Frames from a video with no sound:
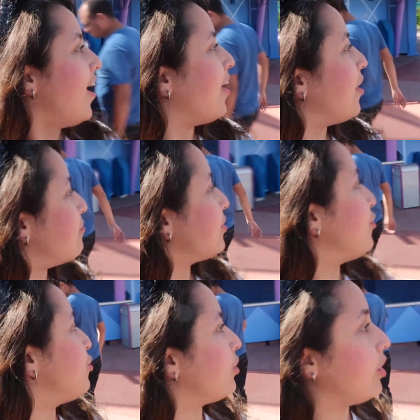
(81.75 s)
um,
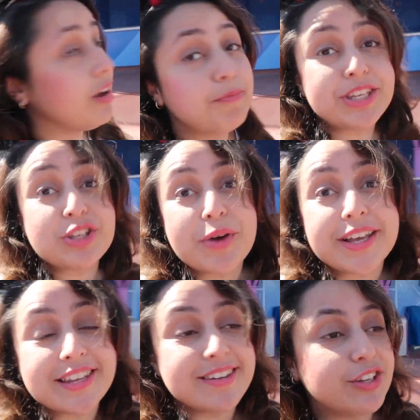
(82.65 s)
if you want to
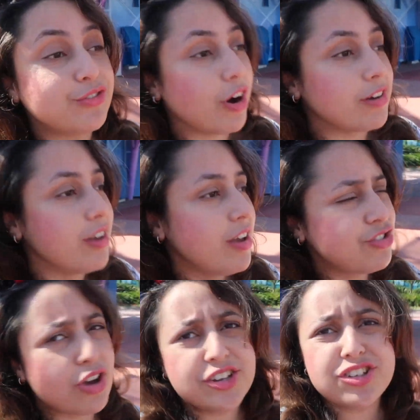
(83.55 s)
participate in this fun journey.